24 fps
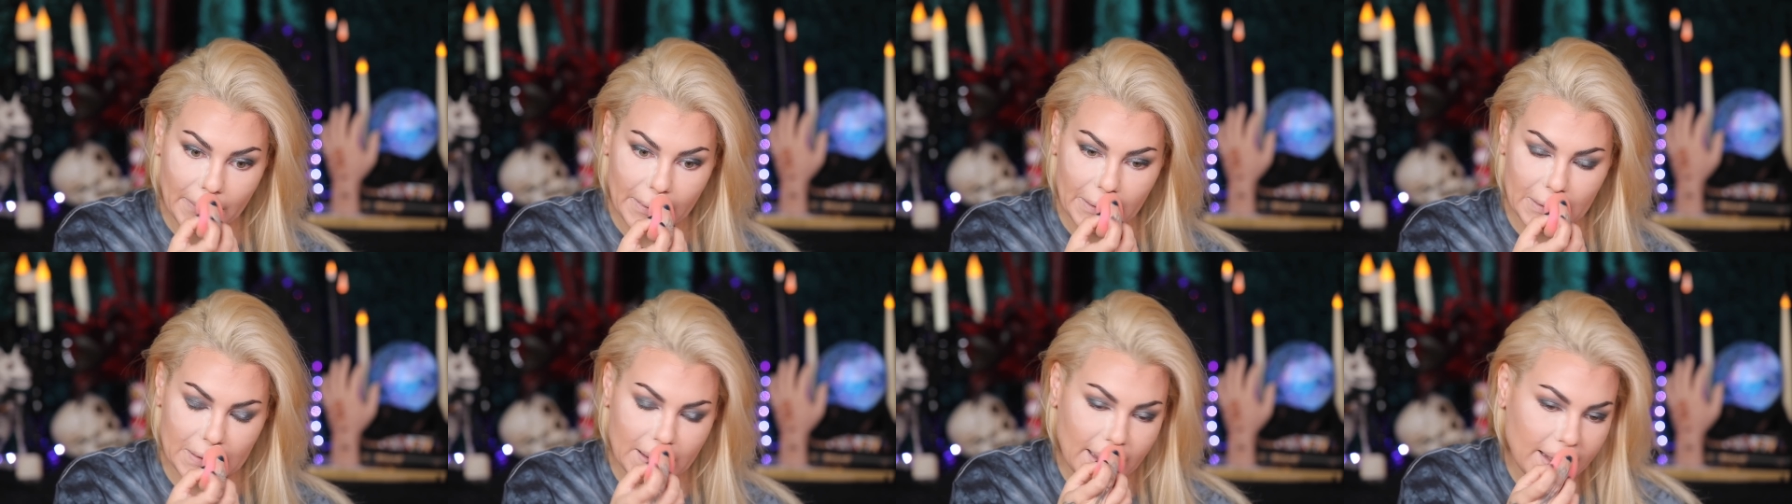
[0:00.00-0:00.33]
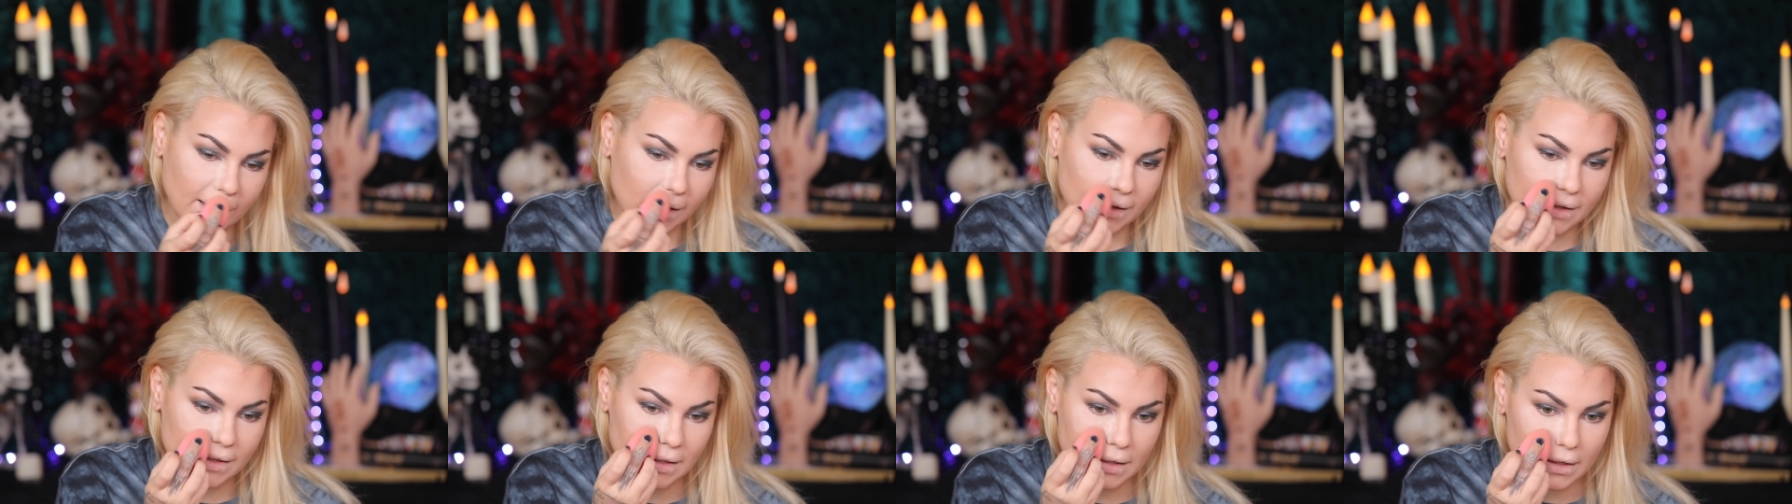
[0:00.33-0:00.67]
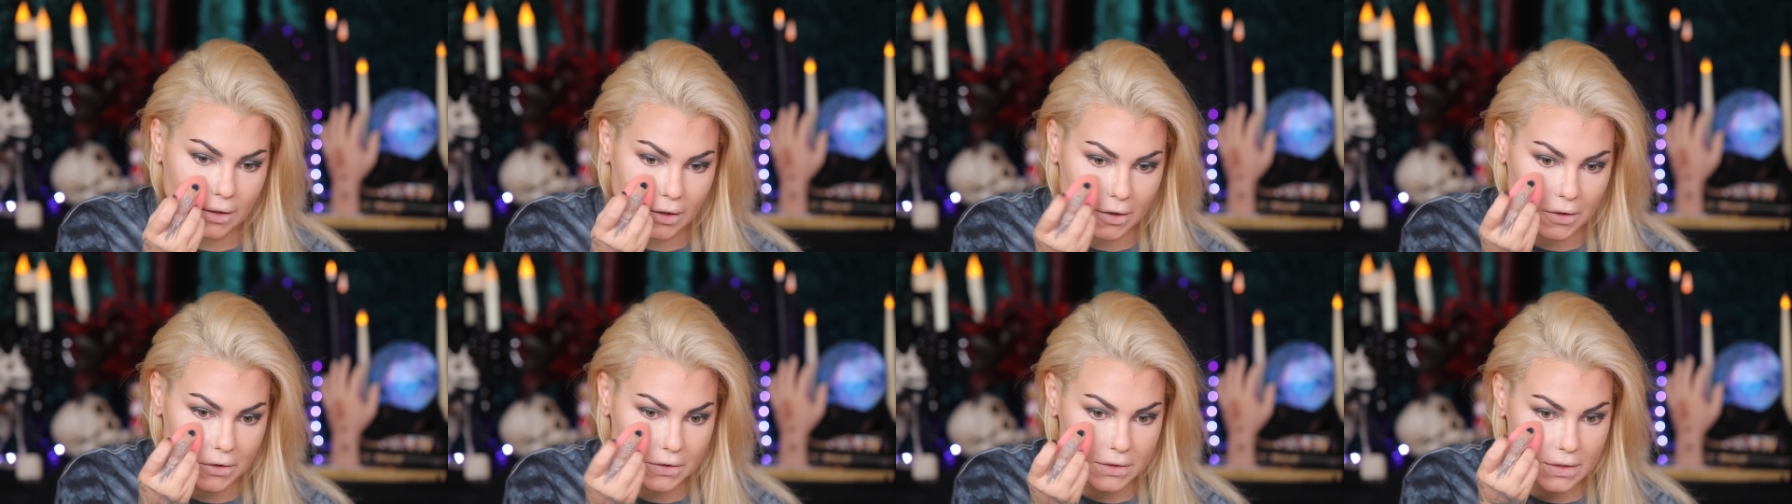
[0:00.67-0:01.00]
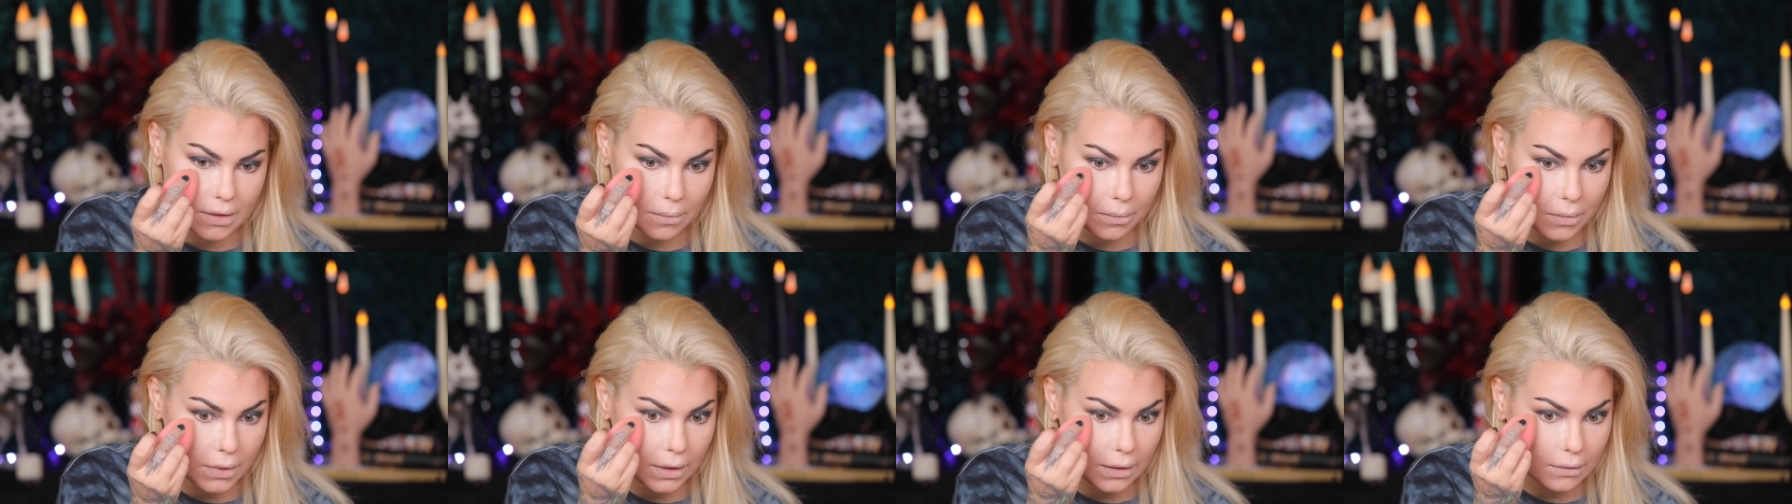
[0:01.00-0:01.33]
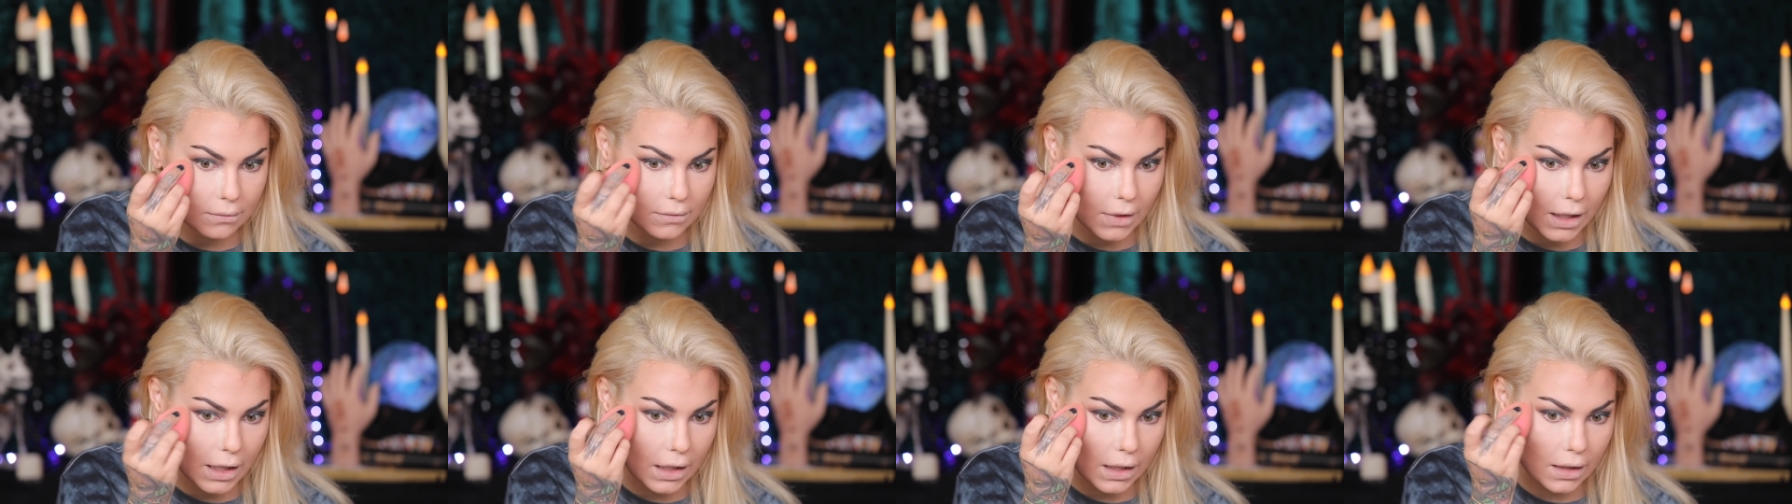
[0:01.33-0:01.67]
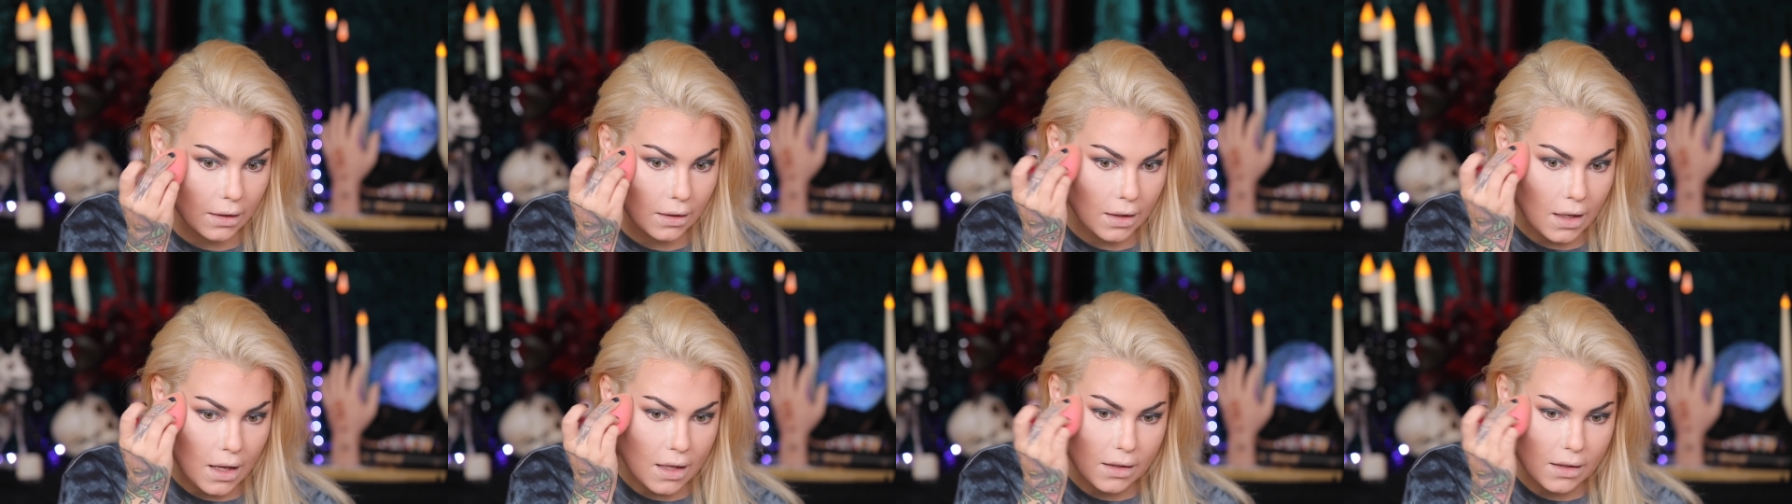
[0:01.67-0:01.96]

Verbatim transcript: Just like a year or something, right?